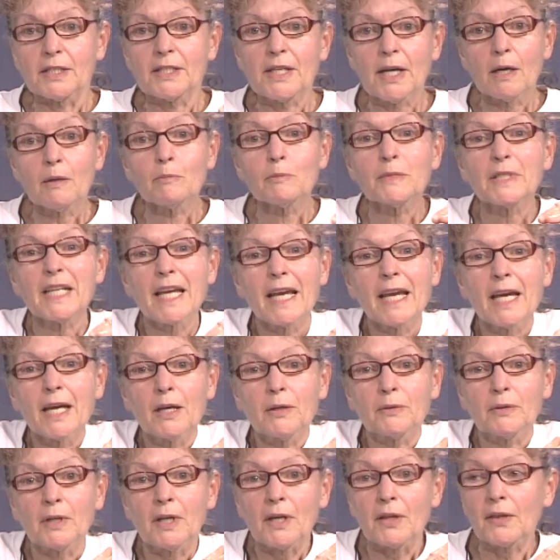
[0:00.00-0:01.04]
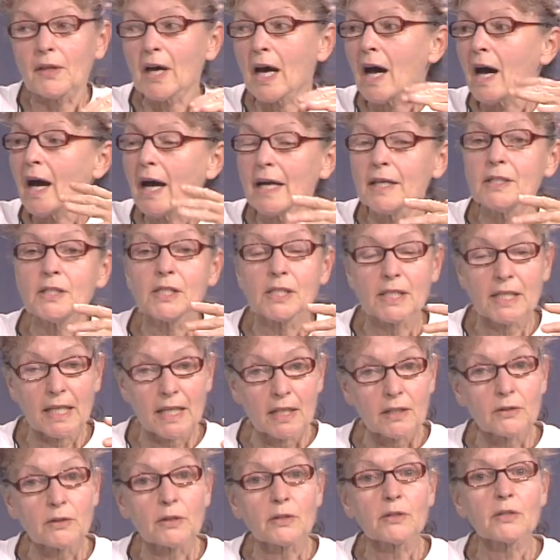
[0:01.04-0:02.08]
dumb down the high
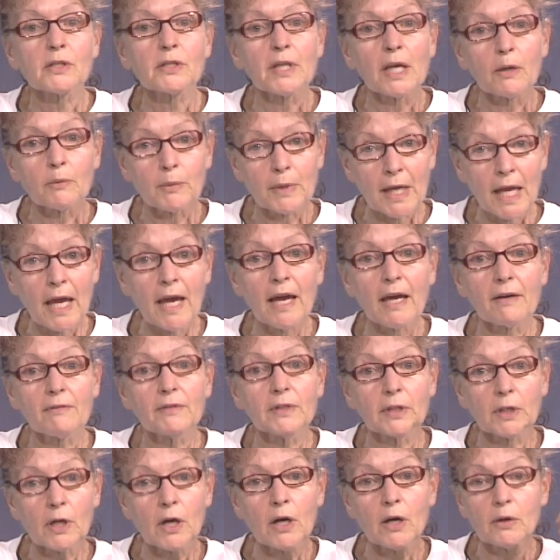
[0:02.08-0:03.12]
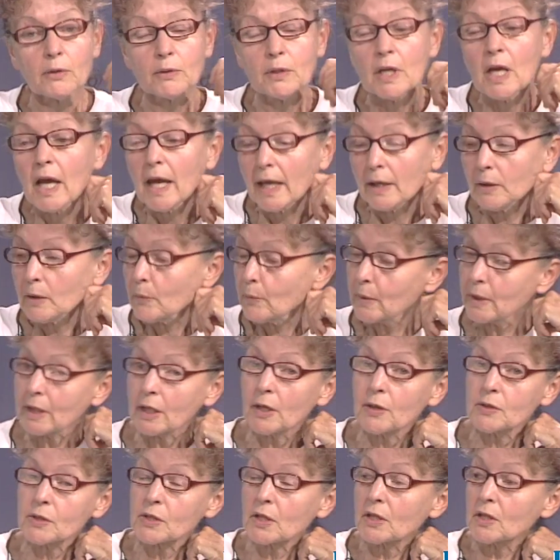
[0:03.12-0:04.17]
standards that we have in the code. And then when it
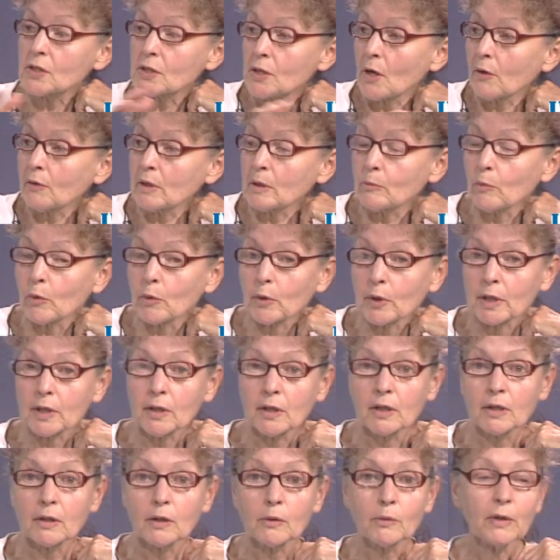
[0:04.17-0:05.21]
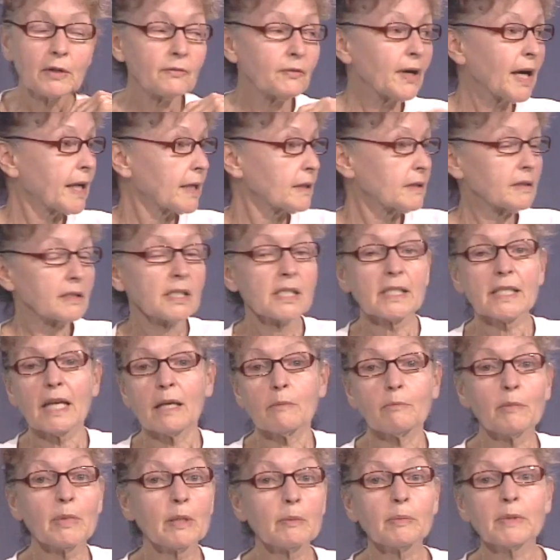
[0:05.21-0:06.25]
goes to the zoning board, we've got the
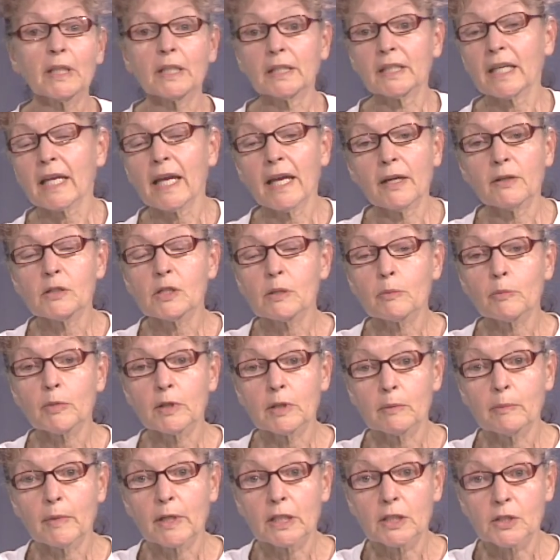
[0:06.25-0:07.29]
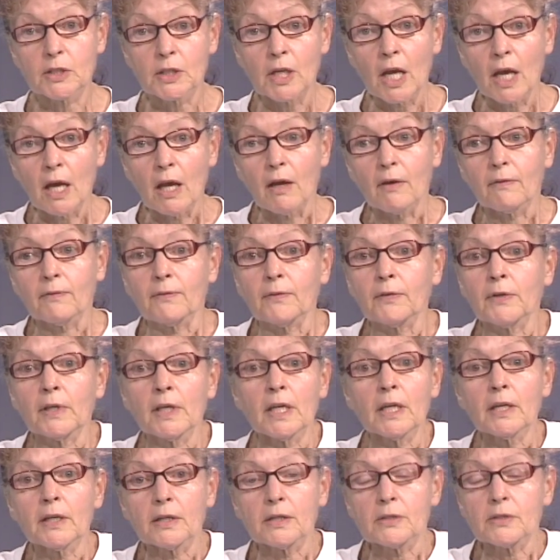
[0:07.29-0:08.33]
same people on the council pretty much for
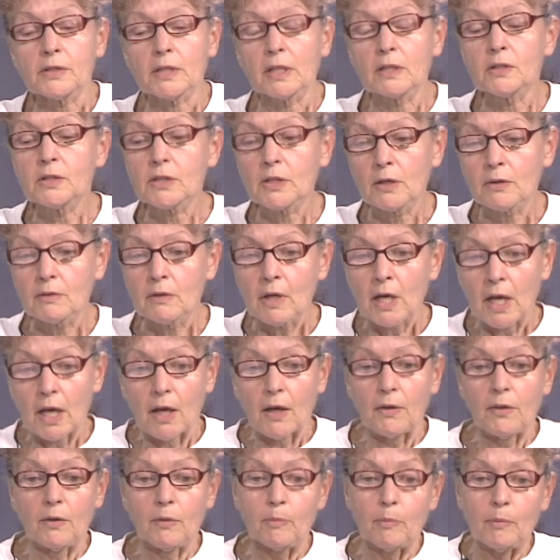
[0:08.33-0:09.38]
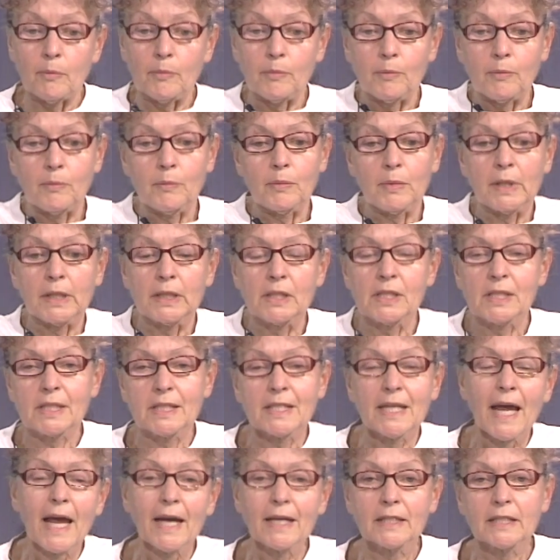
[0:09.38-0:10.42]
years, and so it's
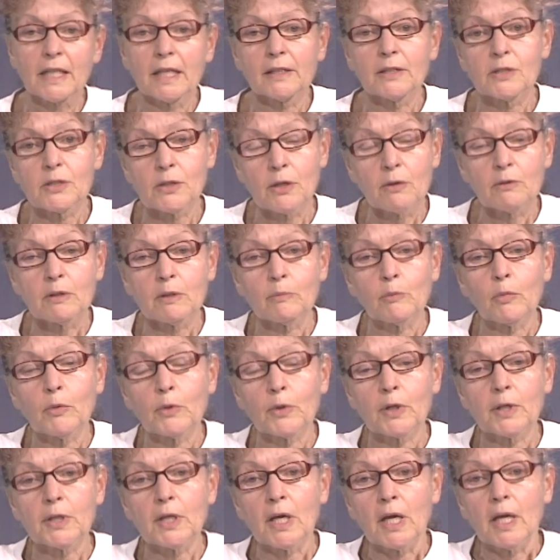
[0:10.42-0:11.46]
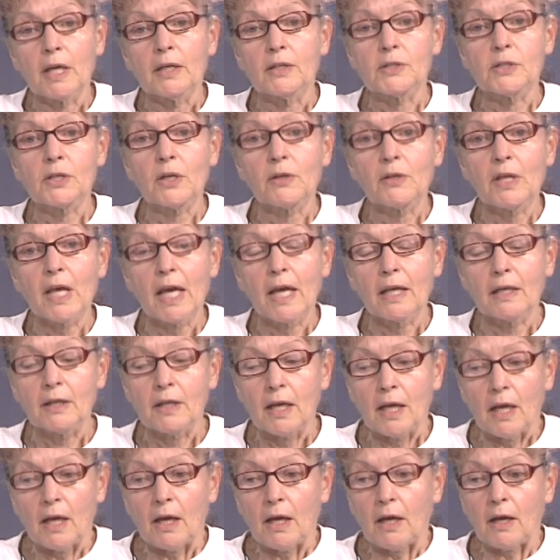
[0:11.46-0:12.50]
stacked on the zoning board so
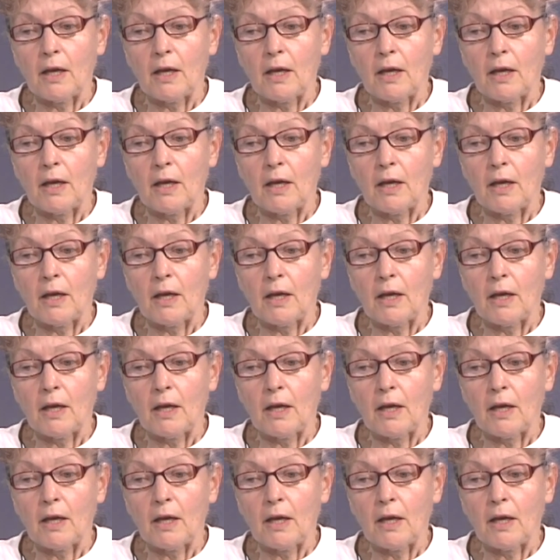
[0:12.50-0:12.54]
that